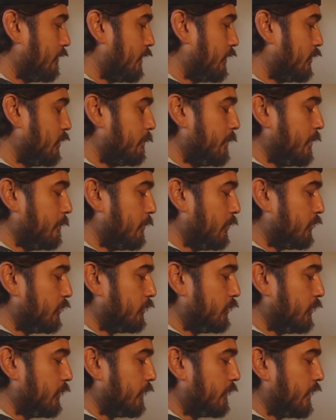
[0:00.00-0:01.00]
Could be a
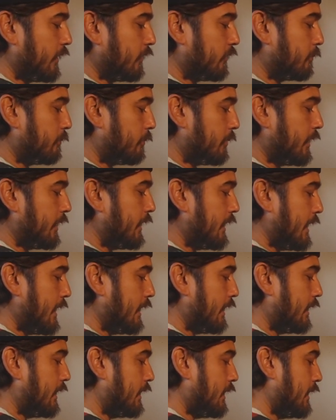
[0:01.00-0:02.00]
multitude of things, but
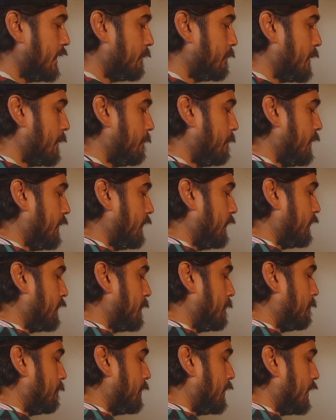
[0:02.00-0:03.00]
I think my biggest
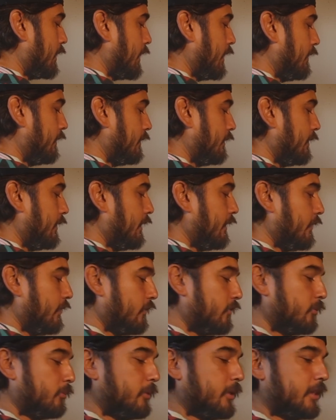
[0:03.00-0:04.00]
complaint
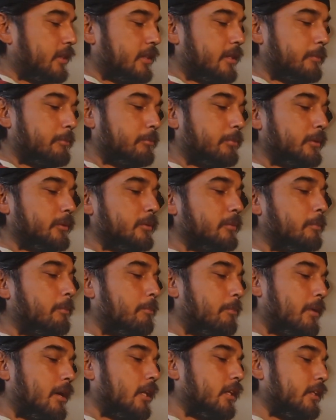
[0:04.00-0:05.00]
is with the blue
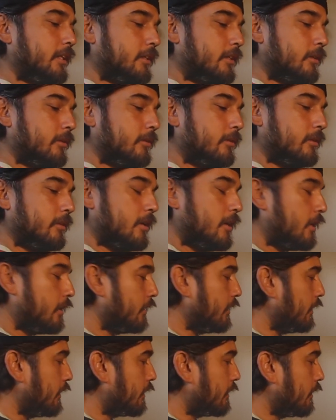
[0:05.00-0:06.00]
polycoat on
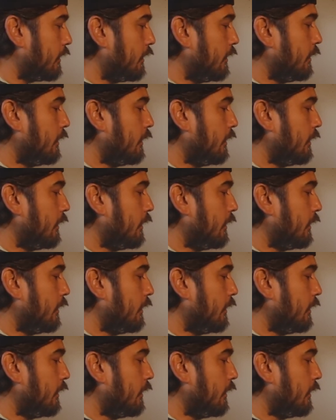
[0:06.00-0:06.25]
here.